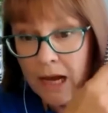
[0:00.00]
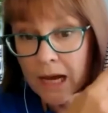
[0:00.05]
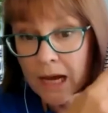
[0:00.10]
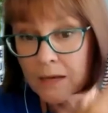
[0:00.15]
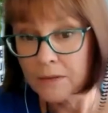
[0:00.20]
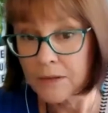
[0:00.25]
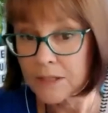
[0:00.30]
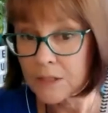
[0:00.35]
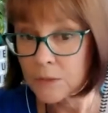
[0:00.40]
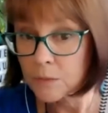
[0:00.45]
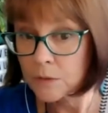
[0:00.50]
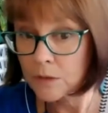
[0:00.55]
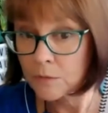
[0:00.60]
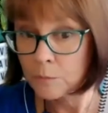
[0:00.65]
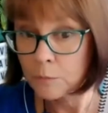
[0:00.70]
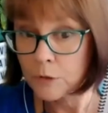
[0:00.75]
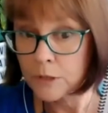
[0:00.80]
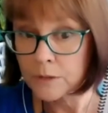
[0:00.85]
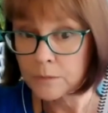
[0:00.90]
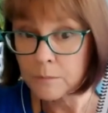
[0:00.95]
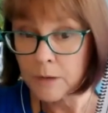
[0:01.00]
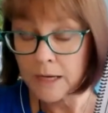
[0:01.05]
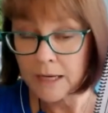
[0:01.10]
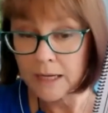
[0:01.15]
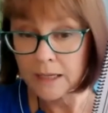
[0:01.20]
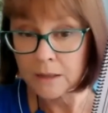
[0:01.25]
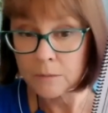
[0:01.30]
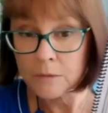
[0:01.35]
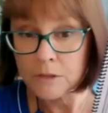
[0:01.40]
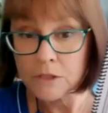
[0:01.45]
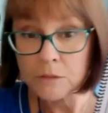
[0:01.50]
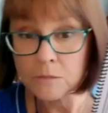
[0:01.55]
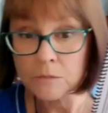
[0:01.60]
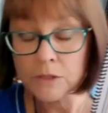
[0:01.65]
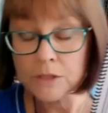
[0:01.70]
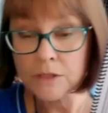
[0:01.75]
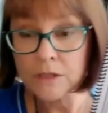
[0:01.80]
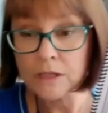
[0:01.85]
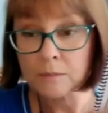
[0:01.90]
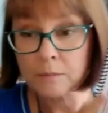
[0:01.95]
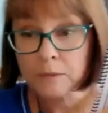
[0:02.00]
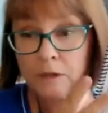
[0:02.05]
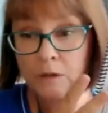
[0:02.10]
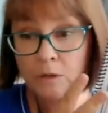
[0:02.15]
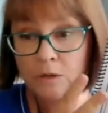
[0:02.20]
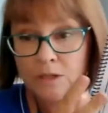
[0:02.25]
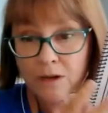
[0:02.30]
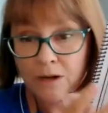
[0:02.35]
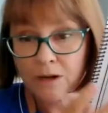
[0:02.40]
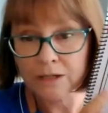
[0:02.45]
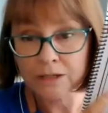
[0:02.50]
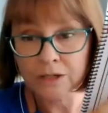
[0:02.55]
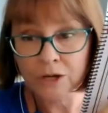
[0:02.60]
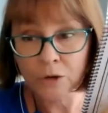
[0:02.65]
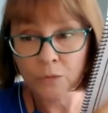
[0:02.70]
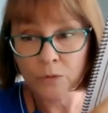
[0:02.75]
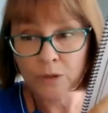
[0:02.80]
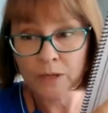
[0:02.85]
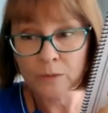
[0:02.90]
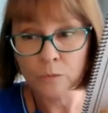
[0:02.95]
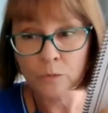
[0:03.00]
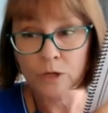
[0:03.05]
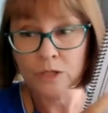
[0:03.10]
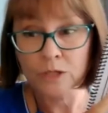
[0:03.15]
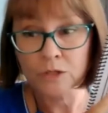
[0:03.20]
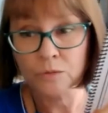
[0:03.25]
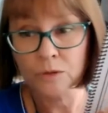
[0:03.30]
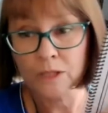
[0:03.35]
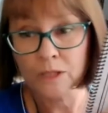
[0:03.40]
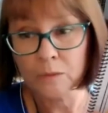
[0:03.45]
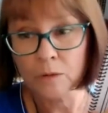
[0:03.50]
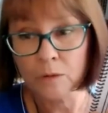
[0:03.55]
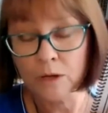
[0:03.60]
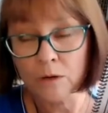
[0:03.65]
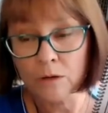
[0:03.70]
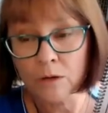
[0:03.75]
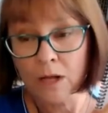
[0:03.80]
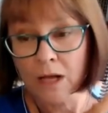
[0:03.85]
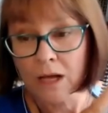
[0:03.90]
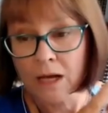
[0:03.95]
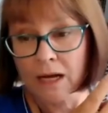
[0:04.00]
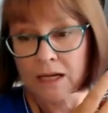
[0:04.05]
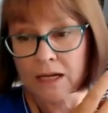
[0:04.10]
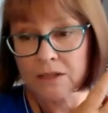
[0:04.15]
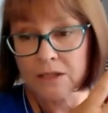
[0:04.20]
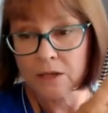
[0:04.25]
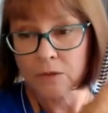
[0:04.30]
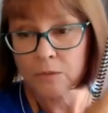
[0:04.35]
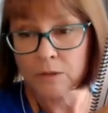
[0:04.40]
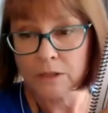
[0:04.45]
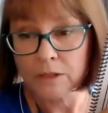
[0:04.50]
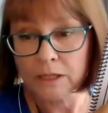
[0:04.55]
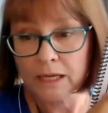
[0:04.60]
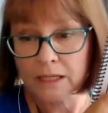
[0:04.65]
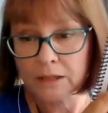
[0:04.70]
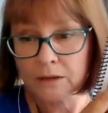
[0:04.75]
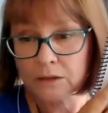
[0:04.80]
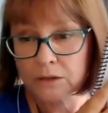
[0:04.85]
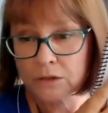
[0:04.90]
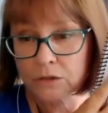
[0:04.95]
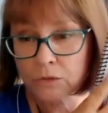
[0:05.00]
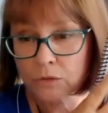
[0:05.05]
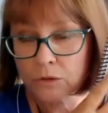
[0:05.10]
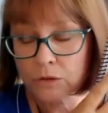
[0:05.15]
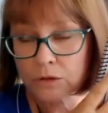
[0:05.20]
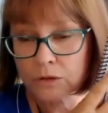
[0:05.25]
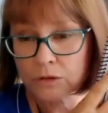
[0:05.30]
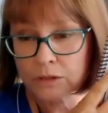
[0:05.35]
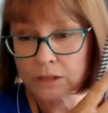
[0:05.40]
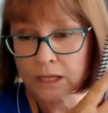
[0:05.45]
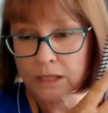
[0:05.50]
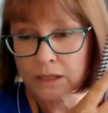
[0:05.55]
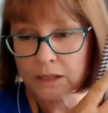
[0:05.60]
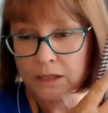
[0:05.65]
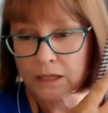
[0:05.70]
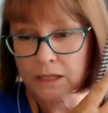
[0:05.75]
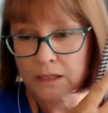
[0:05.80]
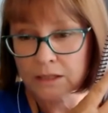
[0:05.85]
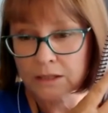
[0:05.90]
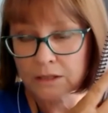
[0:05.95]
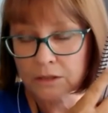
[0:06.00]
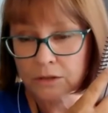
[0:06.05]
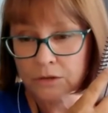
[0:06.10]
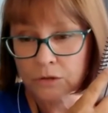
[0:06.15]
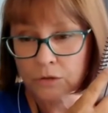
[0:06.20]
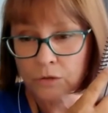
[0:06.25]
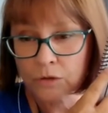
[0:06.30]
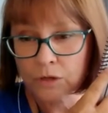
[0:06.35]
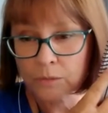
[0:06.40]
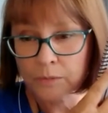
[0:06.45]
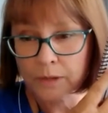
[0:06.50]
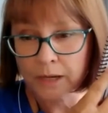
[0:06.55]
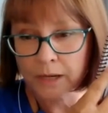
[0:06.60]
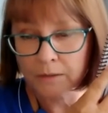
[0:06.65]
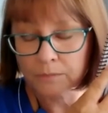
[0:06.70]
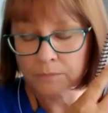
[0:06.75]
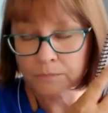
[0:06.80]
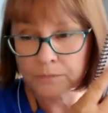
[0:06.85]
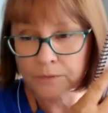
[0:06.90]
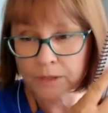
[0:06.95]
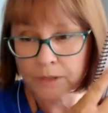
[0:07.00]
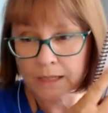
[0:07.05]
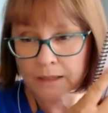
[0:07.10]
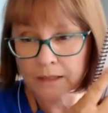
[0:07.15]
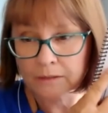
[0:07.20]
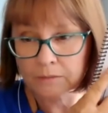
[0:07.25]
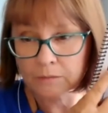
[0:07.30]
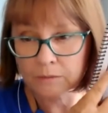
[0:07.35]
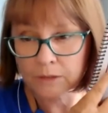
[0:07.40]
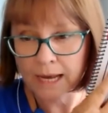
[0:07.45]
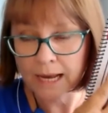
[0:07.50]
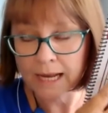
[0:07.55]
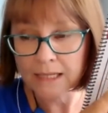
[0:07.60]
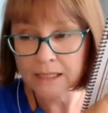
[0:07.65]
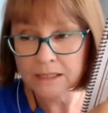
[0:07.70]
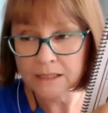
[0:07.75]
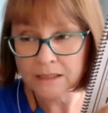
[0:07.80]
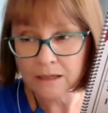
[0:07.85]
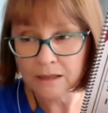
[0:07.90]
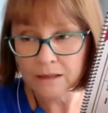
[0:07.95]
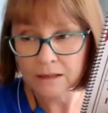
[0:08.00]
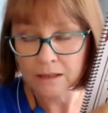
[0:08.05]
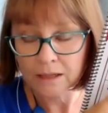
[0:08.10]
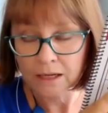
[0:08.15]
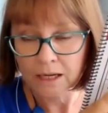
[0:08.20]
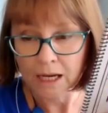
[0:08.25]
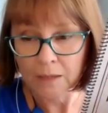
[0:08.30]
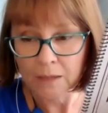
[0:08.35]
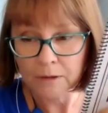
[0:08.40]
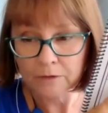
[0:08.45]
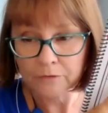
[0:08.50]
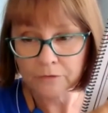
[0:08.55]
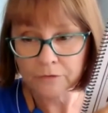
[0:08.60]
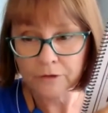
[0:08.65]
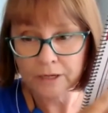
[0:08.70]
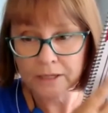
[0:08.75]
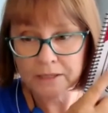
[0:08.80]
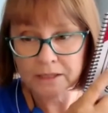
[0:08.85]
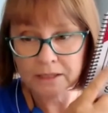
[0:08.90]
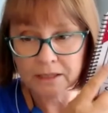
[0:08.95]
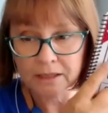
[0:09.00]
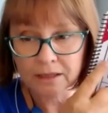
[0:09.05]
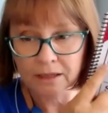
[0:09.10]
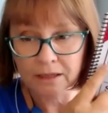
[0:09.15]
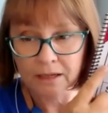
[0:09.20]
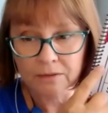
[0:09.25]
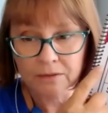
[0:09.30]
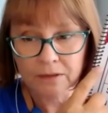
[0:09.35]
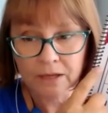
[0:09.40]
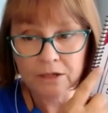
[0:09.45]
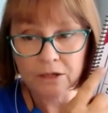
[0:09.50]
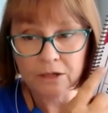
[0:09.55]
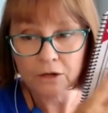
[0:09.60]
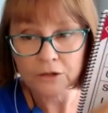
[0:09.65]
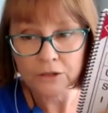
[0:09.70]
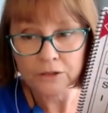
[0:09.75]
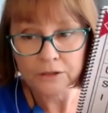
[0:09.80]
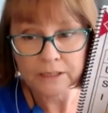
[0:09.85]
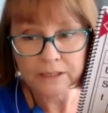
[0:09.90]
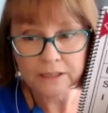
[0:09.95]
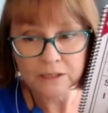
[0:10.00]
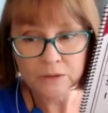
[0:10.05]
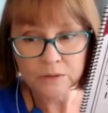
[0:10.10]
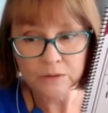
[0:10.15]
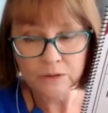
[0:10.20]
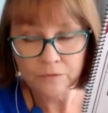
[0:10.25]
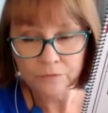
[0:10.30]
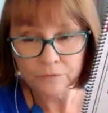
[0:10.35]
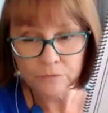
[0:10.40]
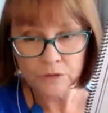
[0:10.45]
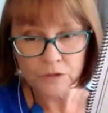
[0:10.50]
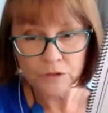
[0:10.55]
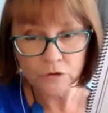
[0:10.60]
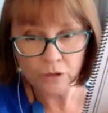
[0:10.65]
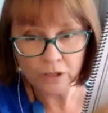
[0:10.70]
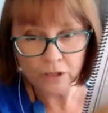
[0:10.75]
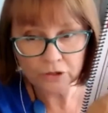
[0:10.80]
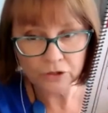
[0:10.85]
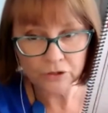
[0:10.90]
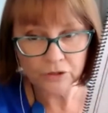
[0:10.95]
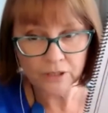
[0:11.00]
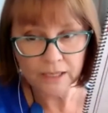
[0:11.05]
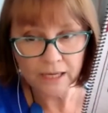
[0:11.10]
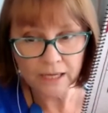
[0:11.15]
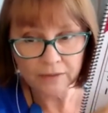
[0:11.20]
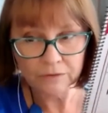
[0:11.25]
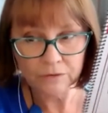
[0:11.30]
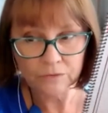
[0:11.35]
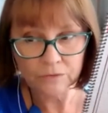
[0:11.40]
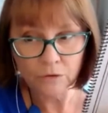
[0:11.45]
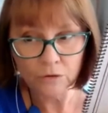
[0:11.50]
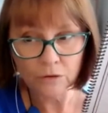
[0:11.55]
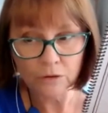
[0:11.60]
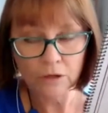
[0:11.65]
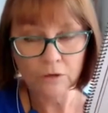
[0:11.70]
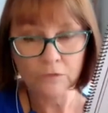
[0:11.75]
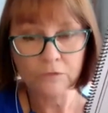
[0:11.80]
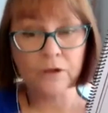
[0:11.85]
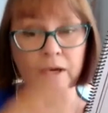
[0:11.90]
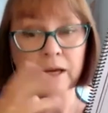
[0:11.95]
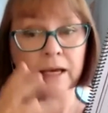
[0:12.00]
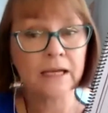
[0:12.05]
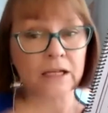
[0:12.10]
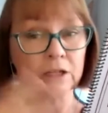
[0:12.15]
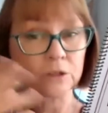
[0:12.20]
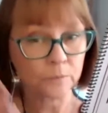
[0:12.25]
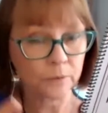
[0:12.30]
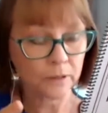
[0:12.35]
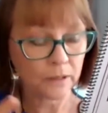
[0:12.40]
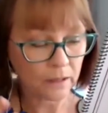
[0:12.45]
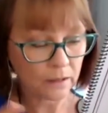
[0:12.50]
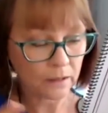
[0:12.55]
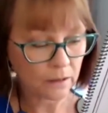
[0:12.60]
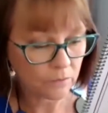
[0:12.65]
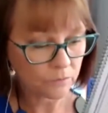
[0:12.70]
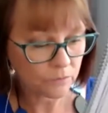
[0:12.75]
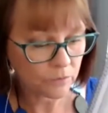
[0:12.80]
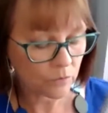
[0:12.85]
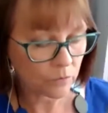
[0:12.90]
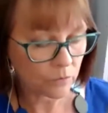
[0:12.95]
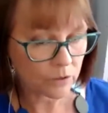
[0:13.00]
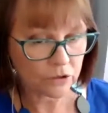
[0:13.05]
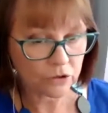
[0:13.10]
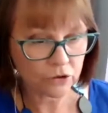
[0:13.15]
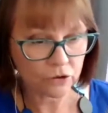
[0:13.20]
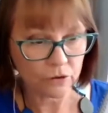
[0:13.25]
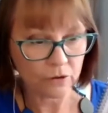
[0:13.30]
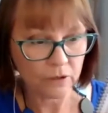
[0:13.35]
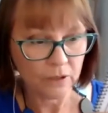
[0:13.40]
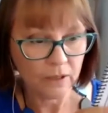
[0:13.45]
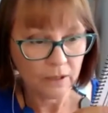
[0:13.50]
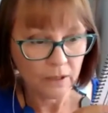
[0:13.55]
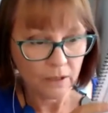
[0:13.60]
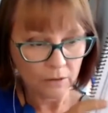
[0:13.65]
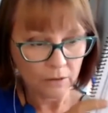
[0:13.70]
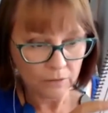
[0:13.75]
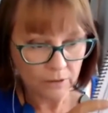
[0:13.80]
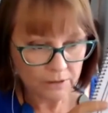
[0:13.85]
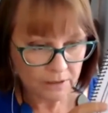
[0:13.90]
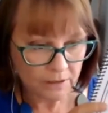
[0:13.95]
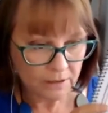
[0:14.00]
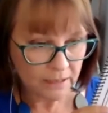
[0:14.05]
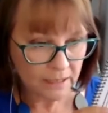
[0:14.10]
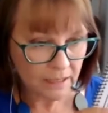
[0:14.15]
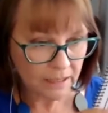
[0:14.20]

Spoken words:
And that's what I've put in my elements of music, because I know it works really well. And so when I get the kids to talk about and answer about phrasing, they know that this is the structure they have to follow for each part of the question. All right, so they